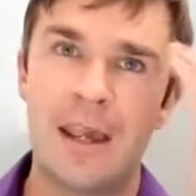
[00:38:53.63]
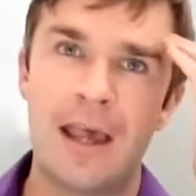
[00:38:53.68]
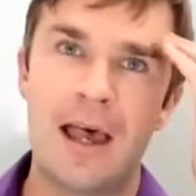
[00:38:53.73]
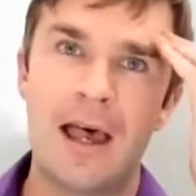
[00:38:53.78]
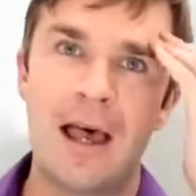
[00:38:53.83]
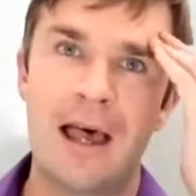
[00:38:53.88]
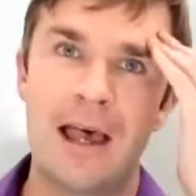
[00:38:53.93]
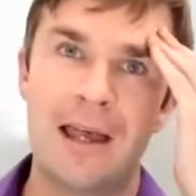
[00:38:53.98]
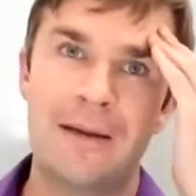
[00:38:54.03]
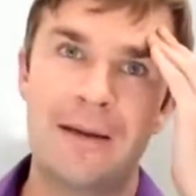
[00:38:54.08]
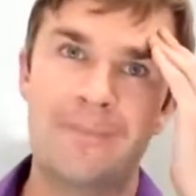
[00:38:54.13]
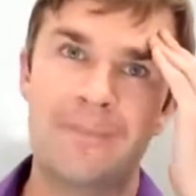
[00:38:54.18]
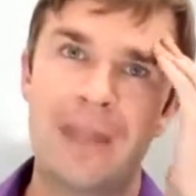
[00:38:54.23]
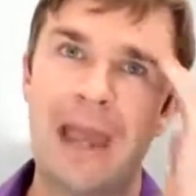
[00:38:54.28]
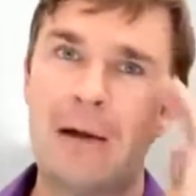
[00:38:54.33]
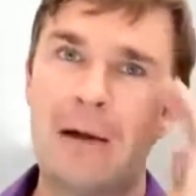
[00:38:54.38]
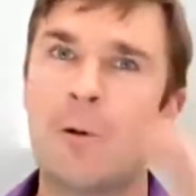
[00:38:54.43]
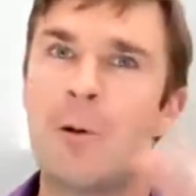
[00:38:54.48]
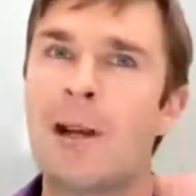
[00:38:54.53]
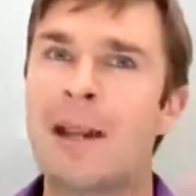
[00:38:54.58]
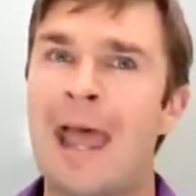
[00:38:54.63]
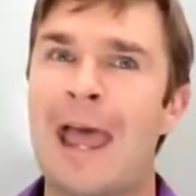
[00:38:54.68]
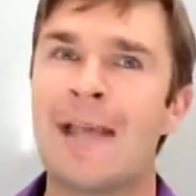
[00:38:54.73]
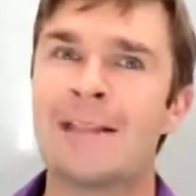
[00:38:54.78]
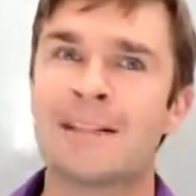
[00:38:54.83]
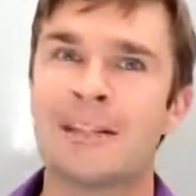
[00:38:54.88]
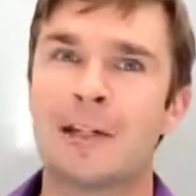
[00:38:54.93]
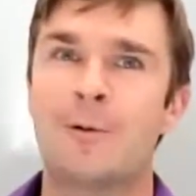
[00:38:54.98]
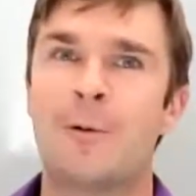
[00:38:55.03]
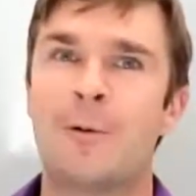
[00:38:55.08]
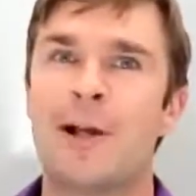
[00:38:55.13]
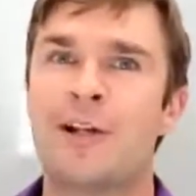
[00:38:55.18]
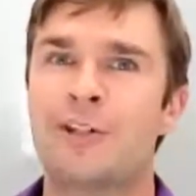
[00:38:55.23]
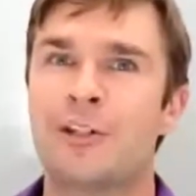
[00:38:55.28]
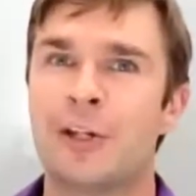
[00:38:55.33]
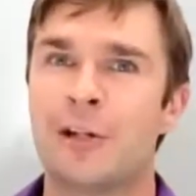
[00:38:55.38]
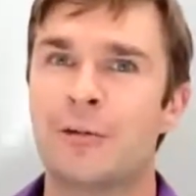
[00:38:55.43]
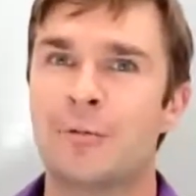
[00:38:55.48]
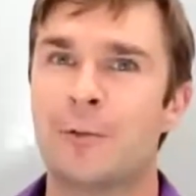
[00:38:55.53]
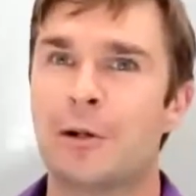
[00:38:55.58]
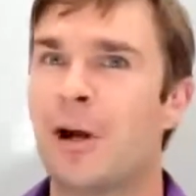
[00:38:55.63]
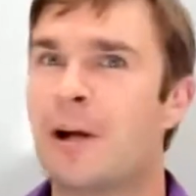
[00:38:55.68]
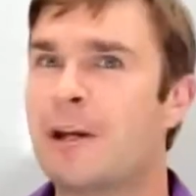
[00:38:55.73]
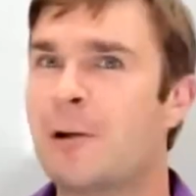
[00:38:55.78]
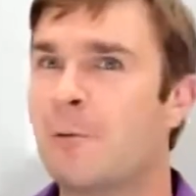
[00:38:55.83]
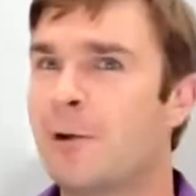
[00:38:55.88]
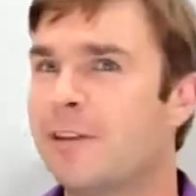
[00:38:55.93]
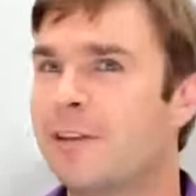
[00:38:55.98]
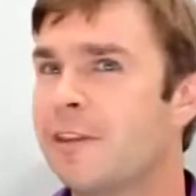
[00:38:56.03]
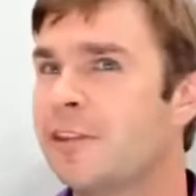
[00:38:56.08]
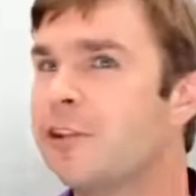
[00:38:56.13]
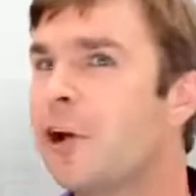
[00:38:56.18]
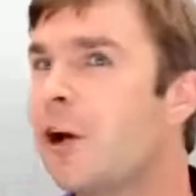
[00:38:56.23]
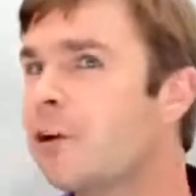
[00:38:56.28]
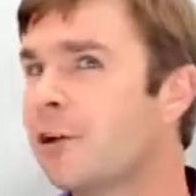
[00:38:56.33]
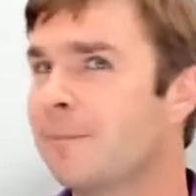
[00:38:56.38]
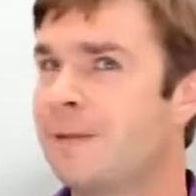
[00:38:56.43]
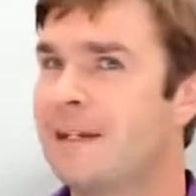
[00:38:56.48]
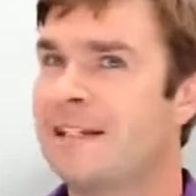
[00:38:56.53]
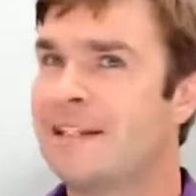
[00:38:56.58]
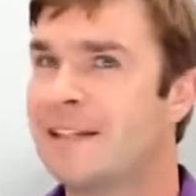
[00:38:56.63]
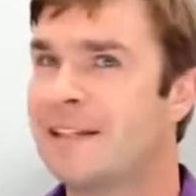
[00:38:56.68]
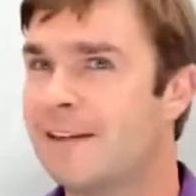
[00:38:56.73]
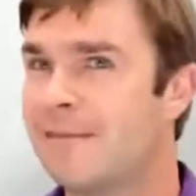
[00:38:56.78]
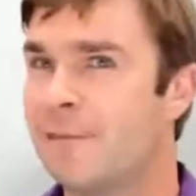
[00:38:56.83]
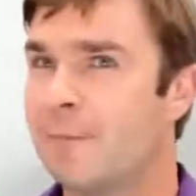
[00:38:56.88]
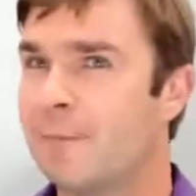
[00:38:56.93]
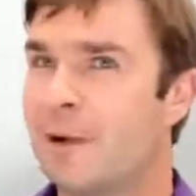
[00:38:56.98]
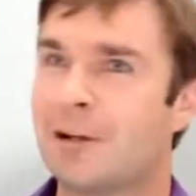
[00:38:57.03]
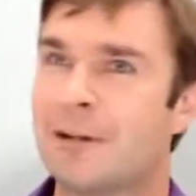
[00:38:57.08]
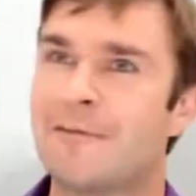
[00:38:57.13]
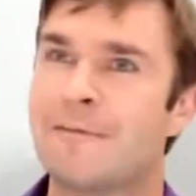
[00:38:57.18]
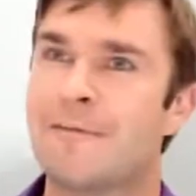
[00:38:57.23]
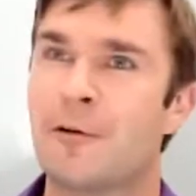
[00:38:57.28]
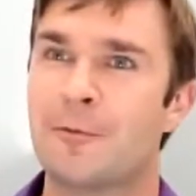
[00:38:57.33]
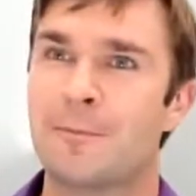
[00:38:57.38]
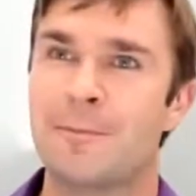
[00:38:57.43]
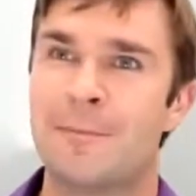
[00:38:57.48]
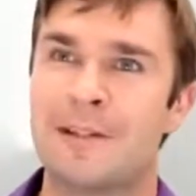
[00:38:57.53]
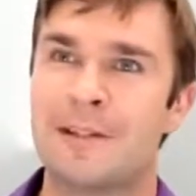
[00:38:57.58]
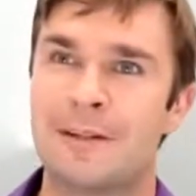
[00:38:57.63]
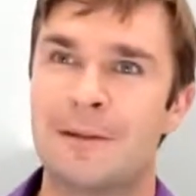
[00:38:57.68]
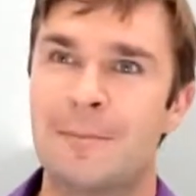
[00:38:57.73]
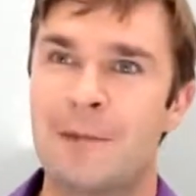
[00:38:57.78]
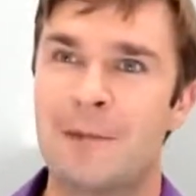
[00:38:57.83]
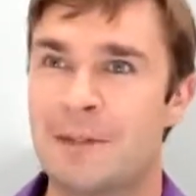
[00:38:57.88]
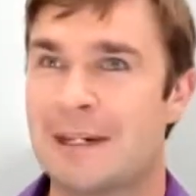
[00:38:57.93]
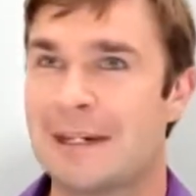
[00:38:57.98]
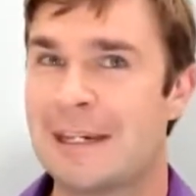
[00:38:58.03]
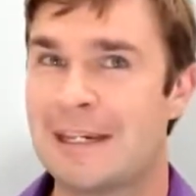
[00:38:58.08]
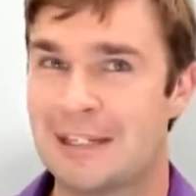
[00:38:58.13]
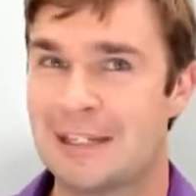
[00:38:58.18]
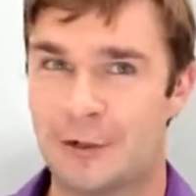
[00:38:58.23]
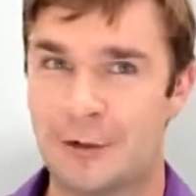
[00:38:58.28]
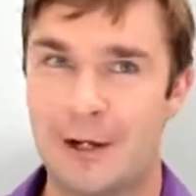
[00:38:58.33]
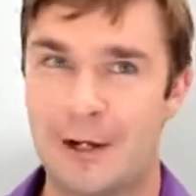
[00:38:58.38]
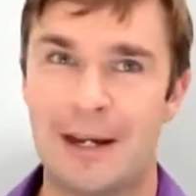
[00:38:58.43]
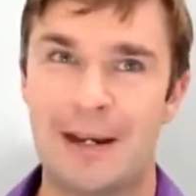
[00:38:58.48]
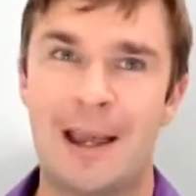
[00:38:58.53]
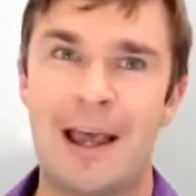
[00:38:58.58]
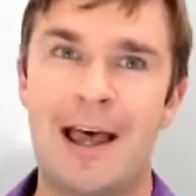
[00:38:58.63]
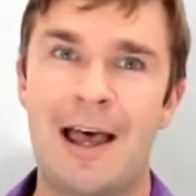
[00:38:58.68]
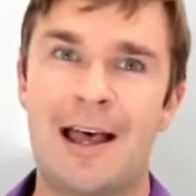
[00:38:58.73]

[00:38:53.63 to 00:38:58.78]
I want to ask a question regarding one of the darker pieces of American folk music history.